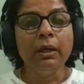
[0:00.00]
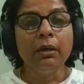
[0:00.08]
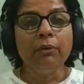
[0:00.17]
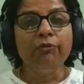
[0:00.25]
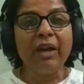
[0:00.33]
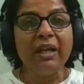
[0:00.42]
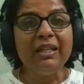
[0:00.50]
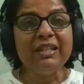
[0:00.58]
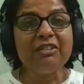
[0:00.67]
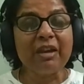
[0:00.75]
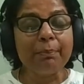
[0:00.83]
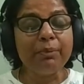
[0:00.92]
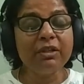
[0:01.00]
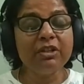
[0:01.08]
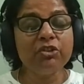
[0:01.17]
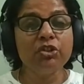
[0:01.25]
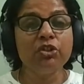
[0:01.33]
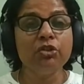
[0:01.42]
various
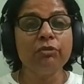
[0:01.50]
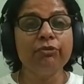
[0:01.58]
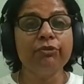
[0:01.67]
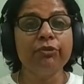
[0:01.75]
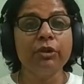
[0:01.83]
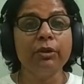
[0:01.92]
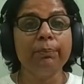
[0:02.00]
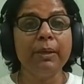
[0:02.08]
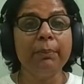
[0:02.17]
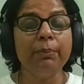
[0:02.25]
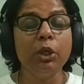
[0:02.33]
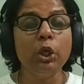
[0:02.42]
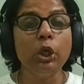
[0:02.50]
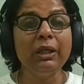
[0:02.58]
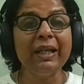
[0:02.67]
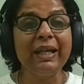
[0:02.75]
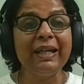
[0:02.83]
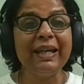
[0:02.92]
repercussions of uh, people not
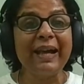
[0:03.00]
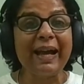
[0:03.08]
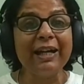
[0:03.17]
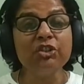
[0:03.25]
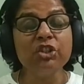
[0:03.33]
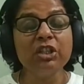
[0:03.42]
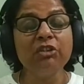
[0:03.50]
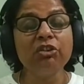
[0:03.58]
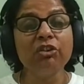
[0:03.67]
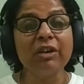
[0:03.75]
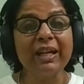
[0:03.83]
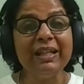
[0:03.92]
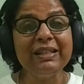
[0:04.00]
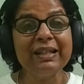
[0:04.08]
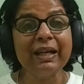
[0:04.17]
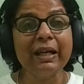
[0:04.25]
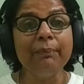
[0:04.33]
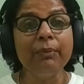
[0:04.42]
taking action at the right
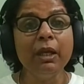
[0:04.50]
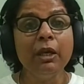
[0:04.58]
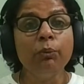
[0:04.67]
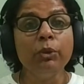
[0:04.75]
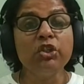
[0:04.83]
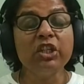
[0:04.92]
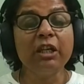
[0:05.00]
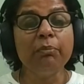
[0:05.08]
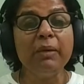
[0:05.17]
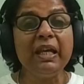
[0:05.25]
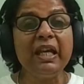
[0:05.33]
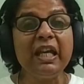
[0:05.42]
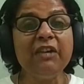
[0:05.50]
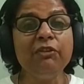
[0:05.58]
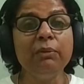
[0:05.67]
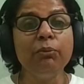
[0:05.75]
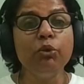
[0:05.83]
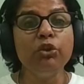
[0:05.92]
time, which can be
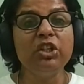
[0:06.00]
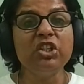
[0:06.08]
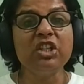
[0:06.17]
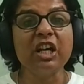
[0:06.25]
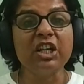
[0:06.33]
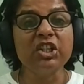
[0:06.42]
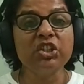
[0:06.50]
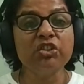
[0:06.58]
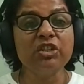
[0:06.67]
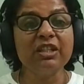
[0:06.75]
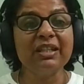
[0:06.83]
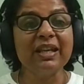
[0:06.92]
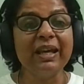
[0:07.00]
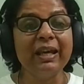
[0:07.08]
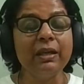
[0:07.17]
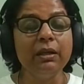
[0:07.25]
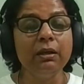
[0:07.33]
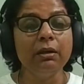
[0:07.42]
even more disastrous
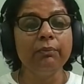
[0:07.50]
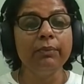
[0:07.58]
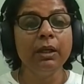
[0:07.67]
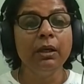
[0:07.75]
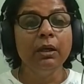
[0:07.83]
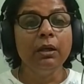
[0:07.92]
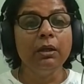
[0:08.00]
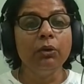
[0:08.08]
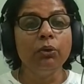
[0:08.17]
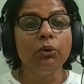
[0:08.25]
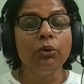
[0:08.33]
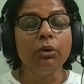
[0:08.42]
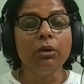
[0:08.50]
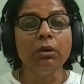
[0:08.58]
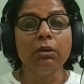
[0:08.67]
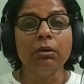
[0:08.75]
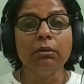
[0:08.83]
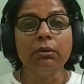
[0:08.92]
and um, you know
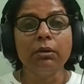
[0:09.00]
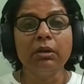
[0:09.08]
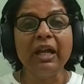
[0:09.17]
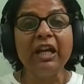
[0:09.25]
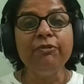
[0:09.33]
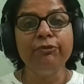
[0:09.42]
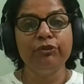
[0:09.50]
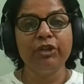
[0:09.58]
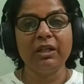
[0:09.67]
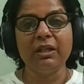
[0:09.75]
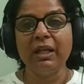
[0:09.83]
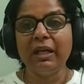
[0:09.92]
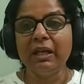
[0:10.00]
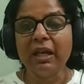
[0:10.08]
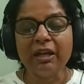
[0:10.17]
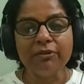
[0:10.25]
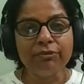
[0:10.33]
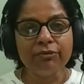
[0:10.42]
uh, life-threatening and
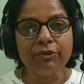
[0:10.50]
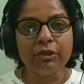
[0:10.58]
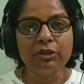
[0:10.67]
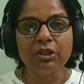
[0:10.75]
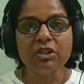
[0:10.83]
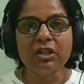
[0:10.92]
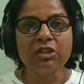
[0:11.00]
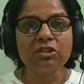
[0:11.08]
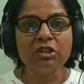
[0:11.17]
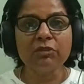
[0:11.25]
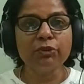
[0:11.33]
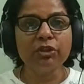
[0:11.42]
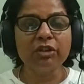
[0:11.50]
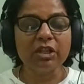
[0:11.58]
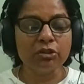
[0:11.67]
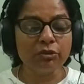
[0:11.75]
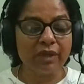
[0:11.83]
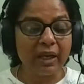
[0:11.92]
life uh, disastrous for the
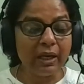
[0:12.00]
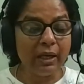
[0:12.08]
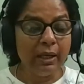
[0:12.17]
rest of their